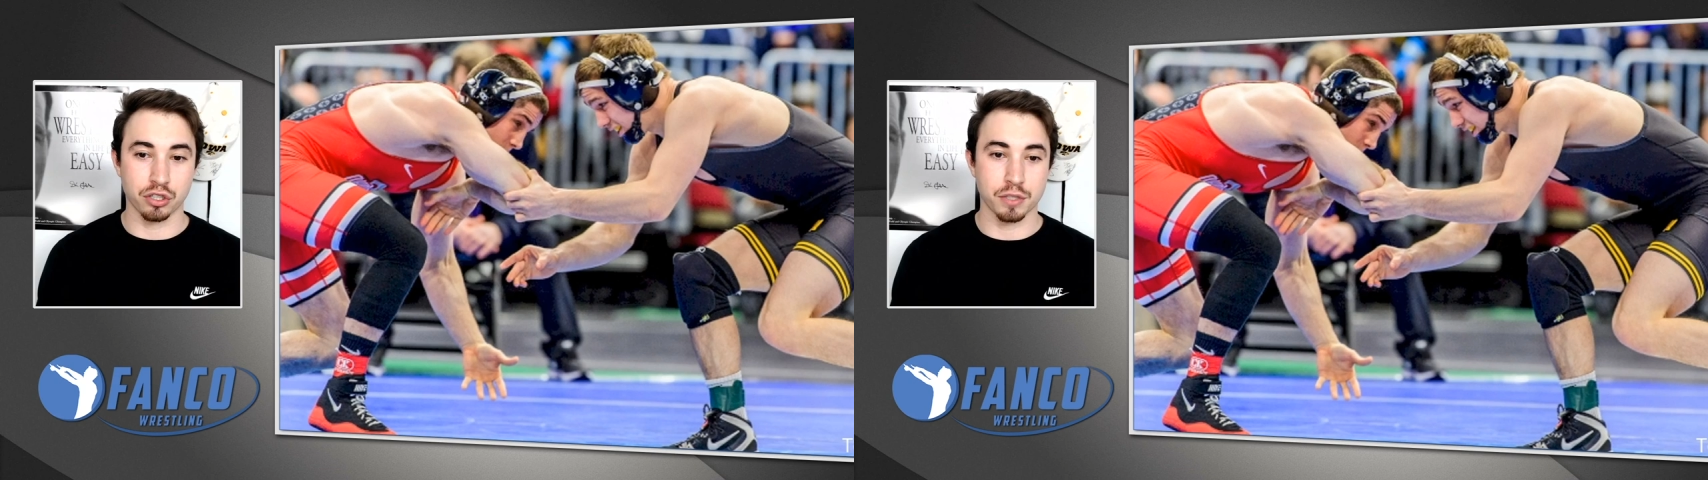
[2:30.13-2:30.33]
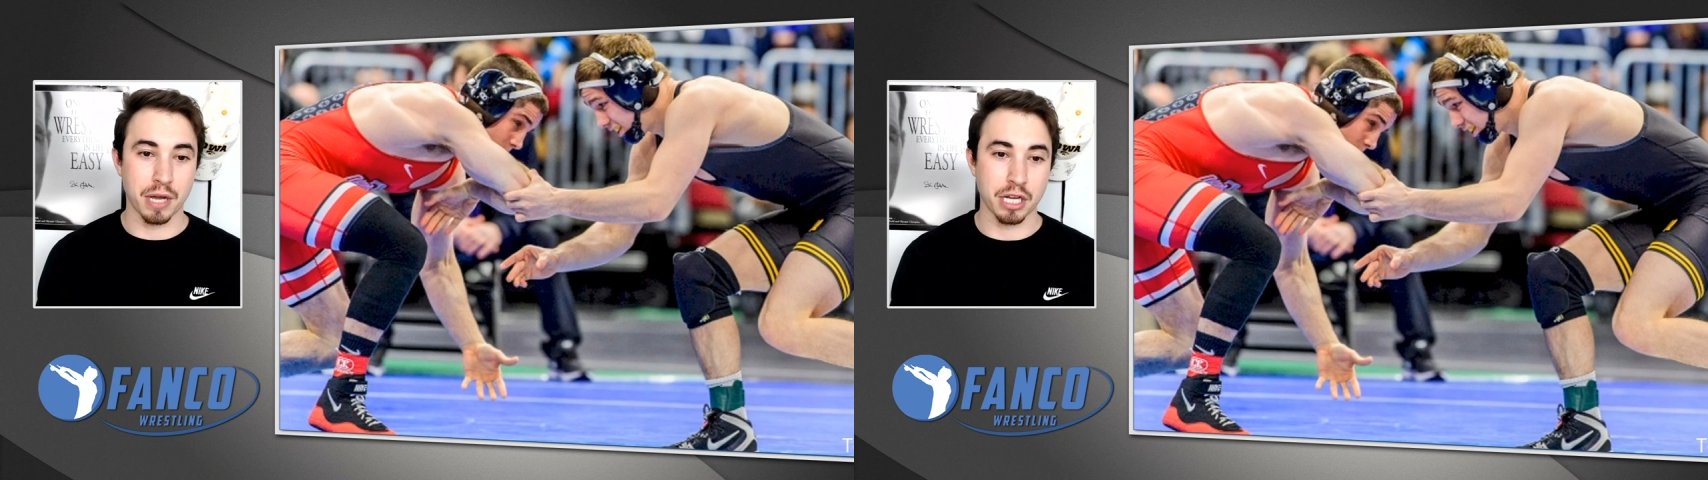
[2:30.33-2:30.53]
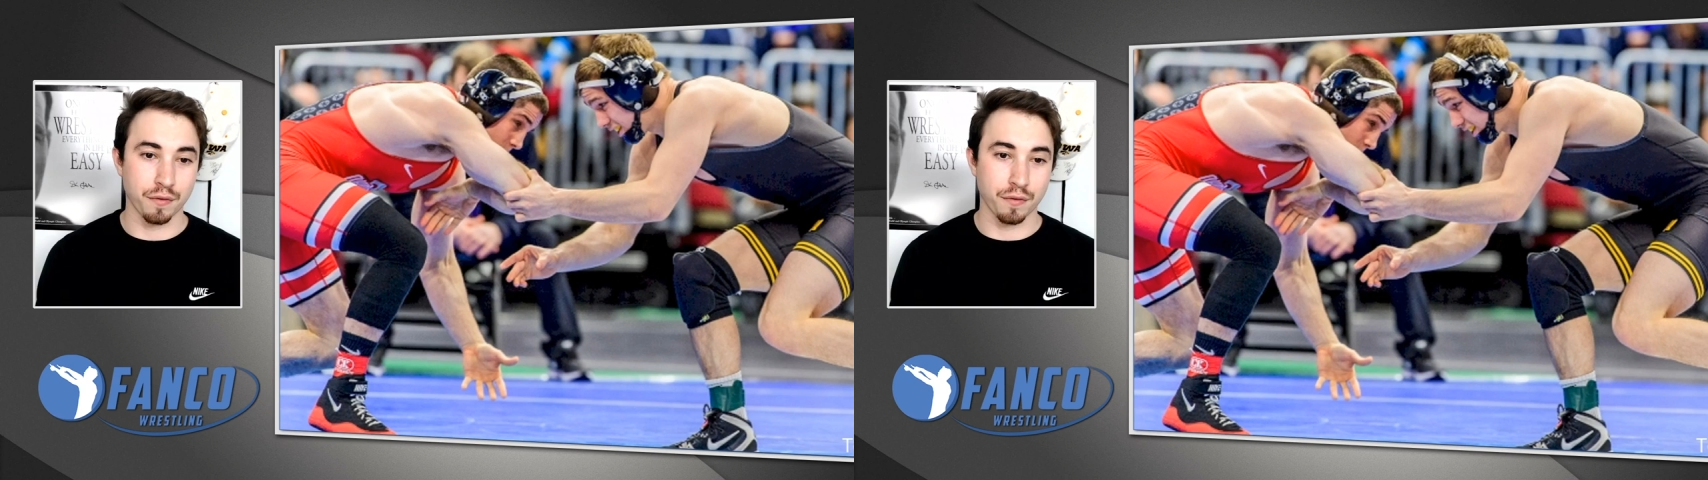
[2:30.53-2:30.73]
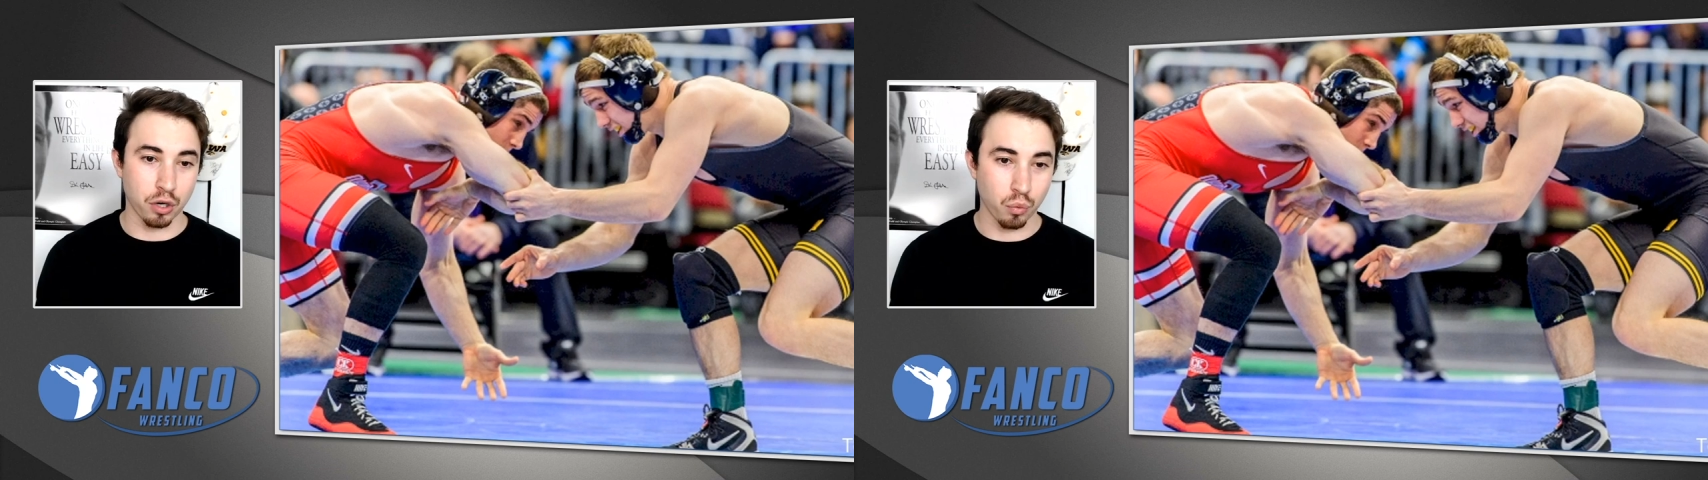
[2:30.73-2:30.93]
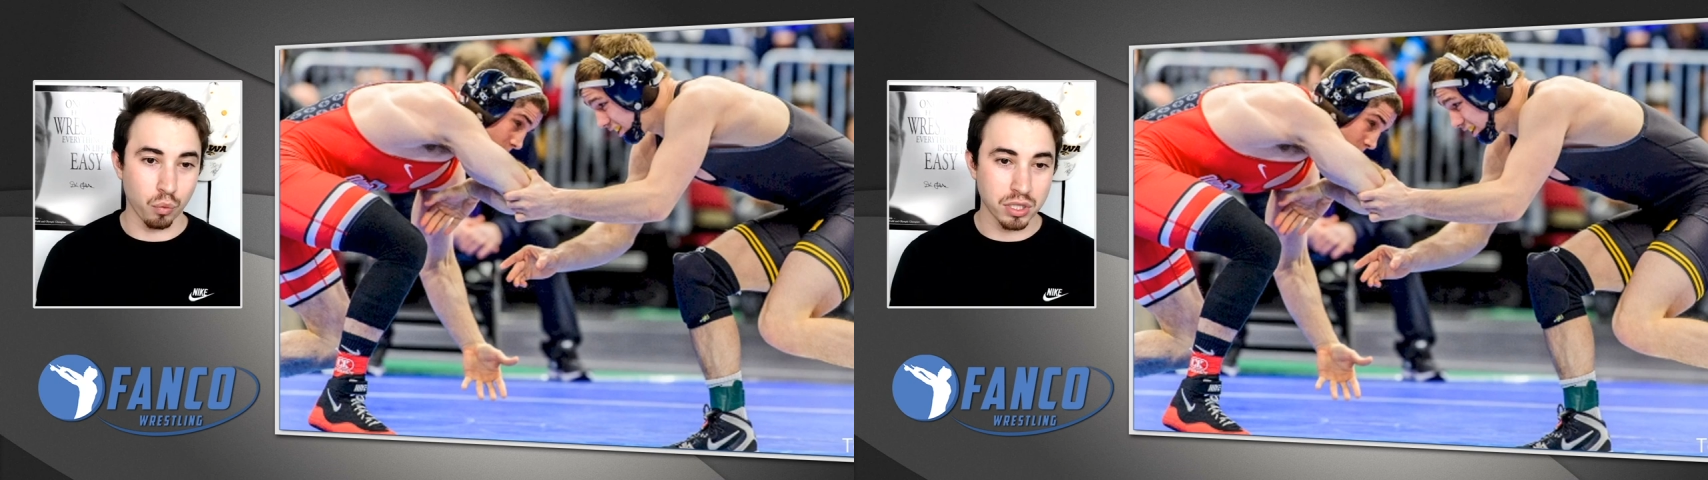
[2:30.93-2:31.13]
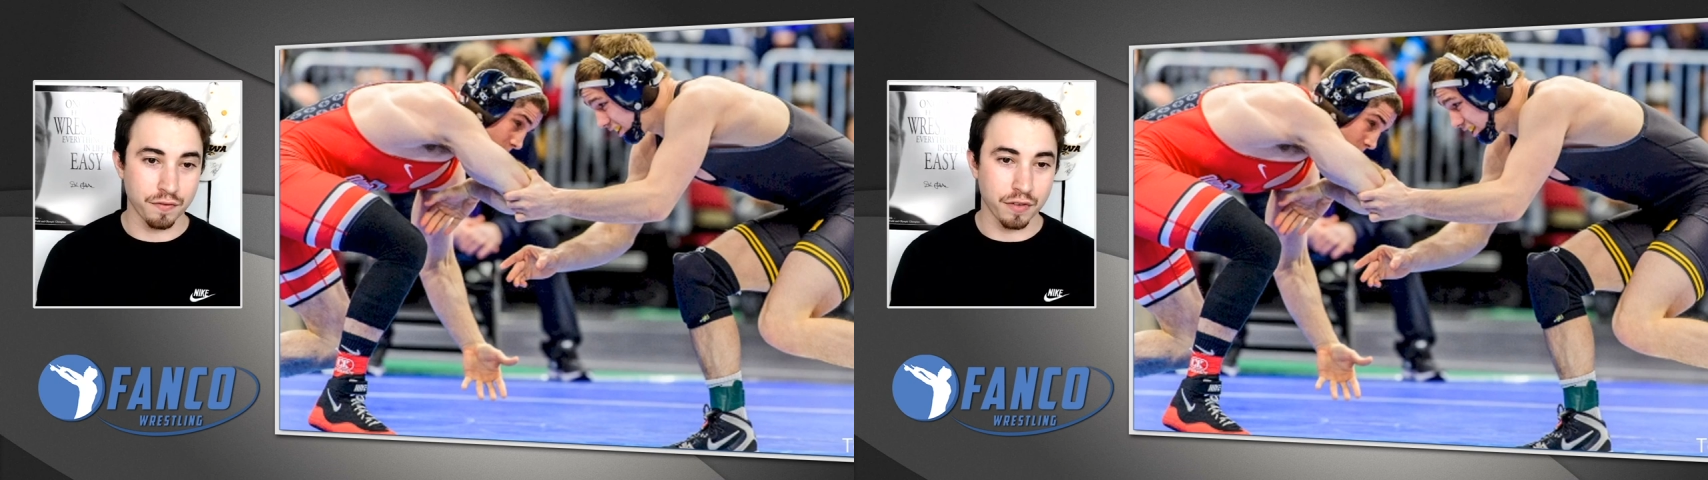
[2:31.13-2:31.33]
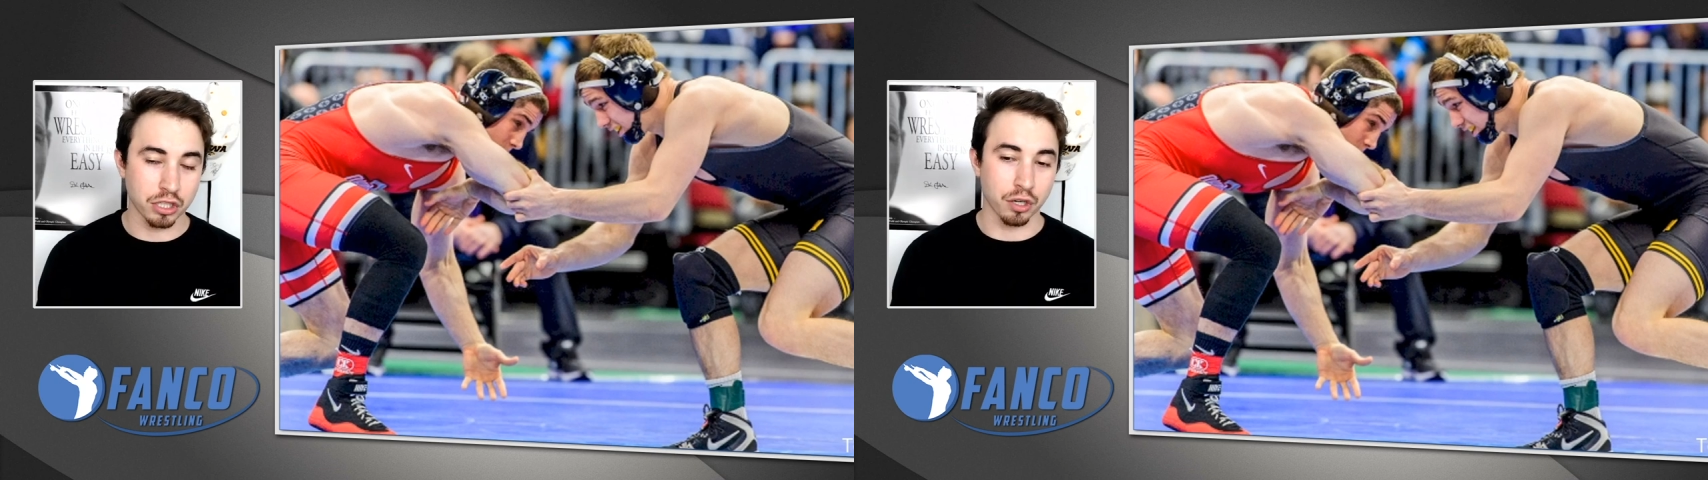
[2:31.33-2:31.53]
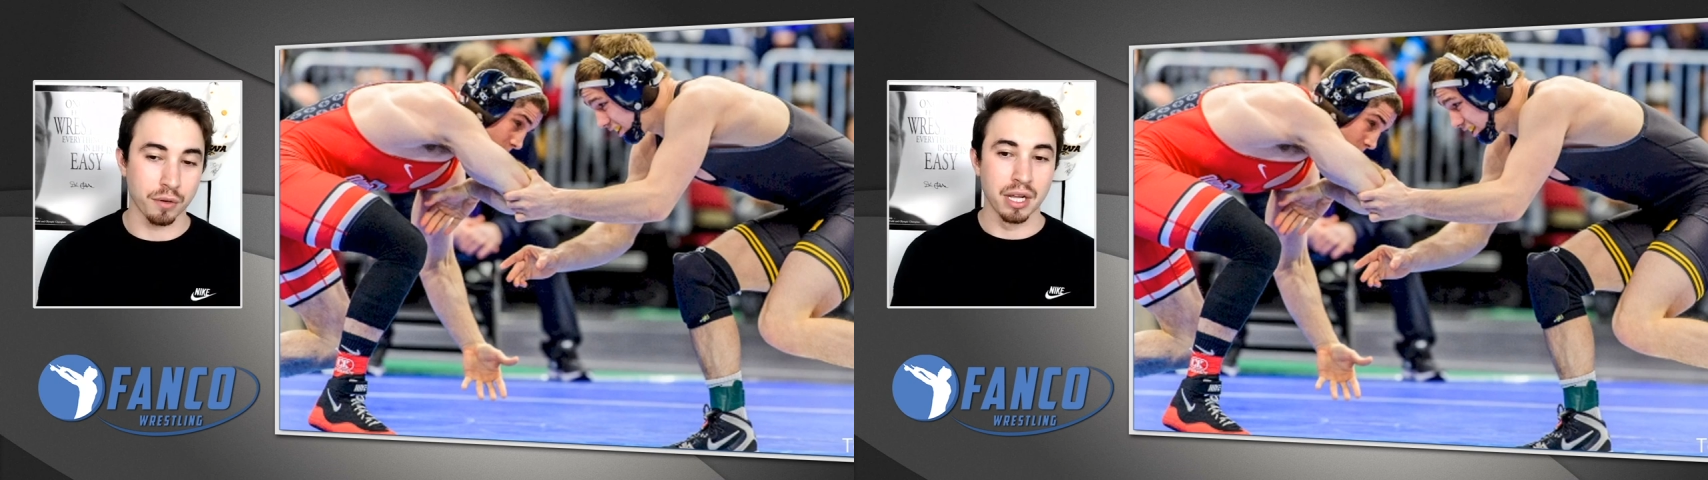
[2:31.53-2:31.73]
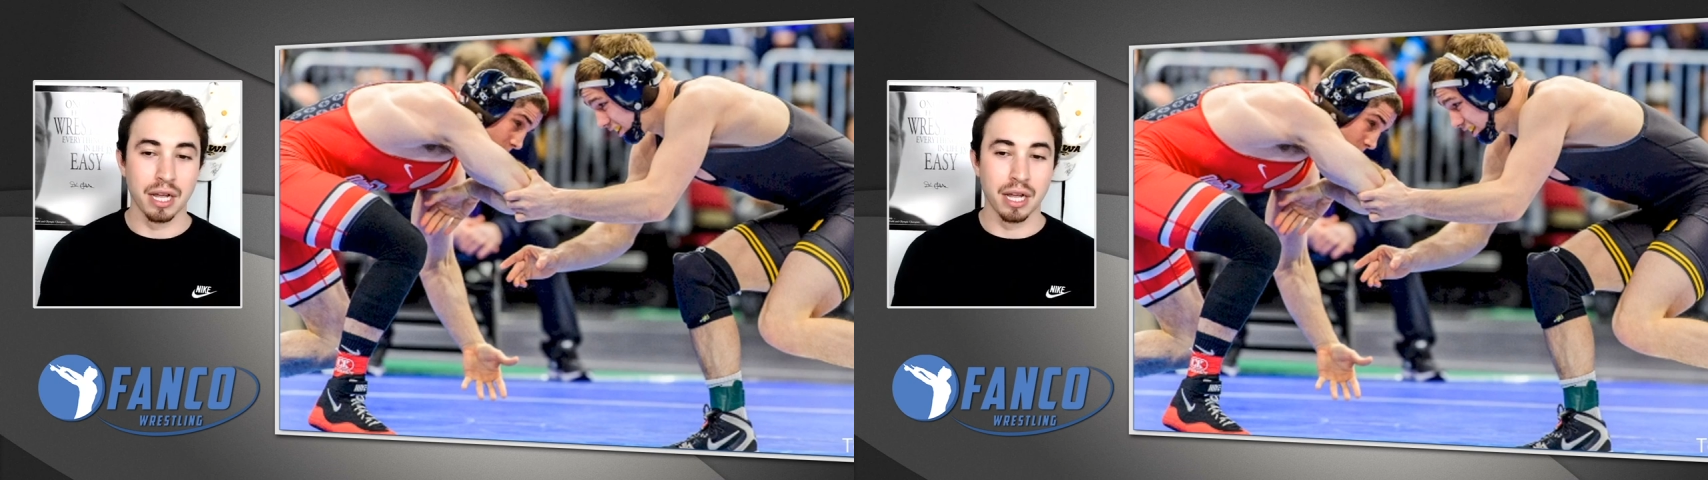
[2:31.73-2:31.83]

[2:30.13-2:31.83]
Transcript: Sebastian Rivera was the victor,